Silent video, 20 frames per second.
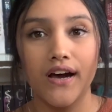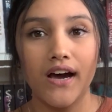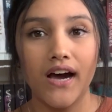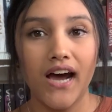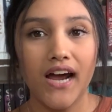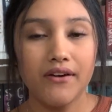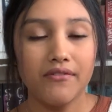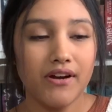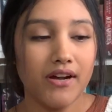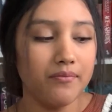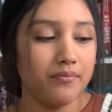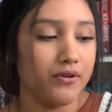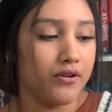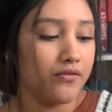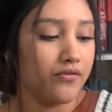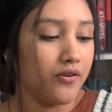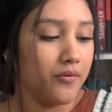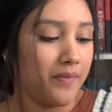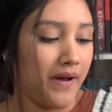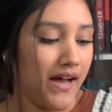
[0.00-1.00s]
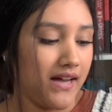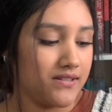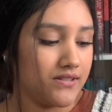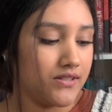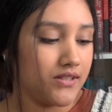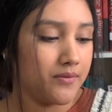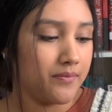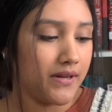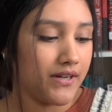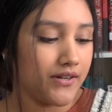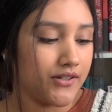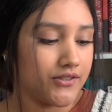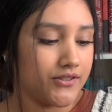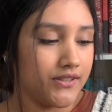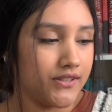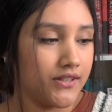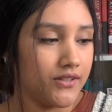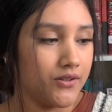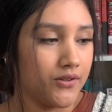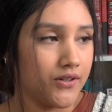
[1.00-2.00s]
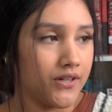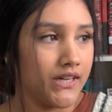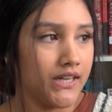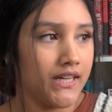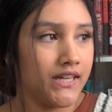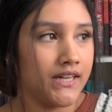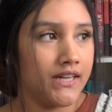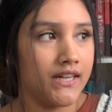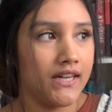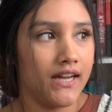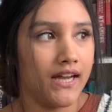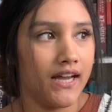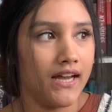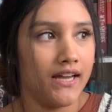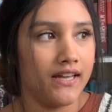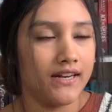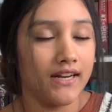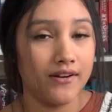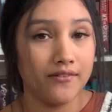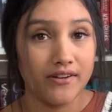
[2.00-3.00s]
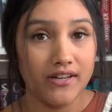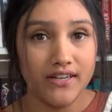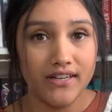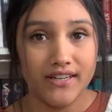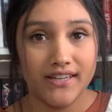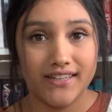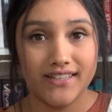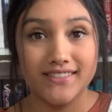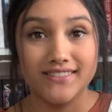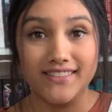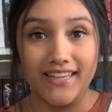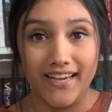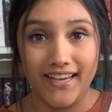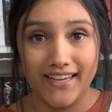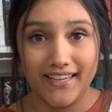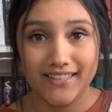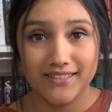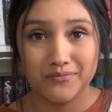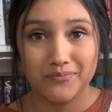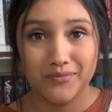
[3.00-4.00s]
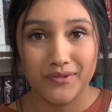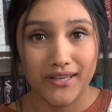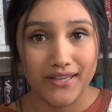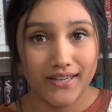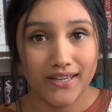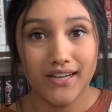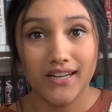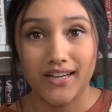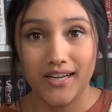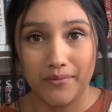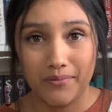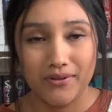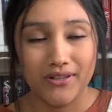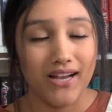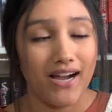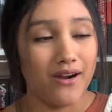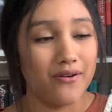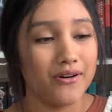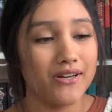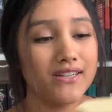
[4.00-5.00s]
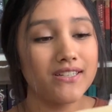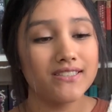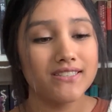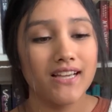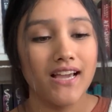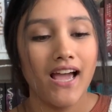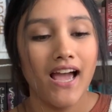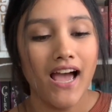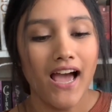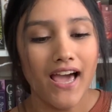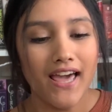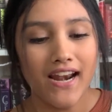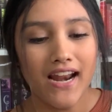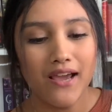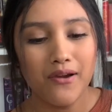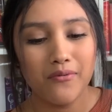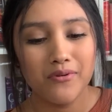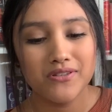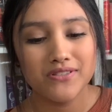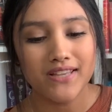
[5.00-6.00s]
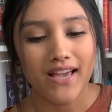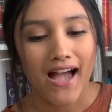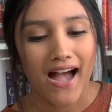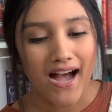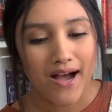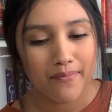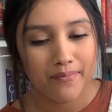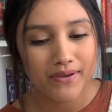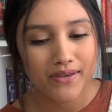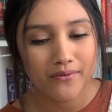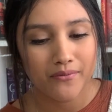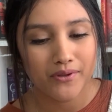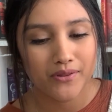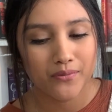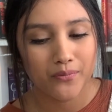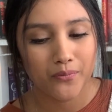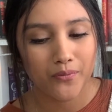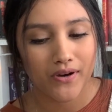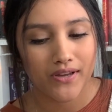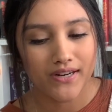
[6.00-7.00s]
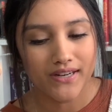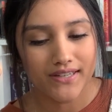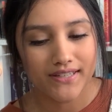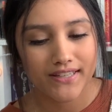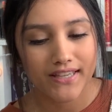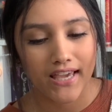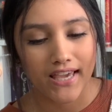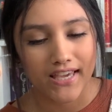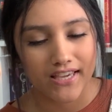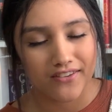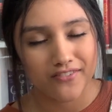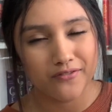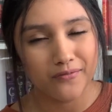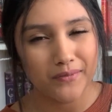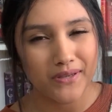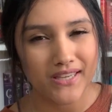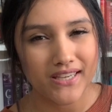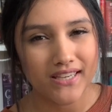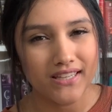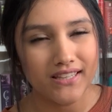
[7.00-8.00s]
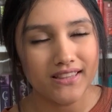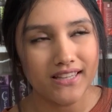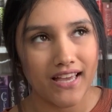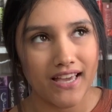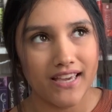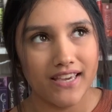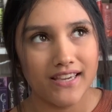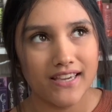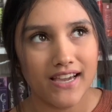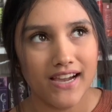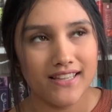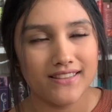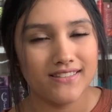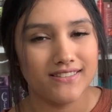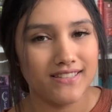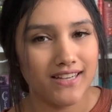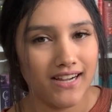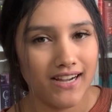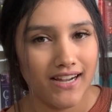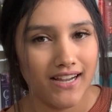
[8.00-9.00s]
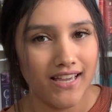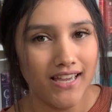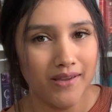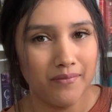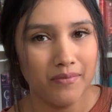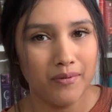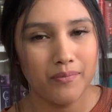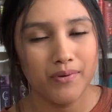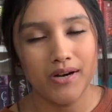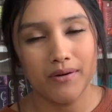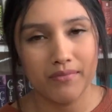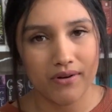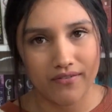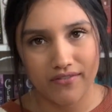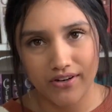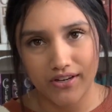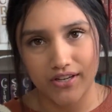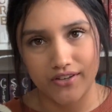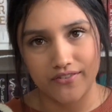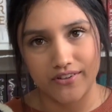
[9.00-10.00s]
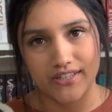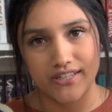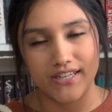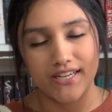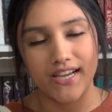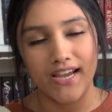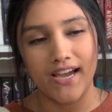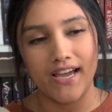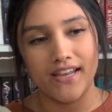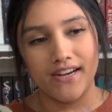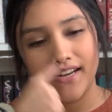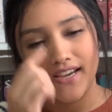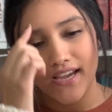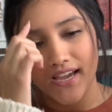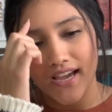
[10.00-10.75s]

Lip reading: I read Beautiful Bastard by Christina Lauren, and I read it in a day, like a couple hours, and I was happy with what it gave me, like, at the time, but I'm never gonna read it again.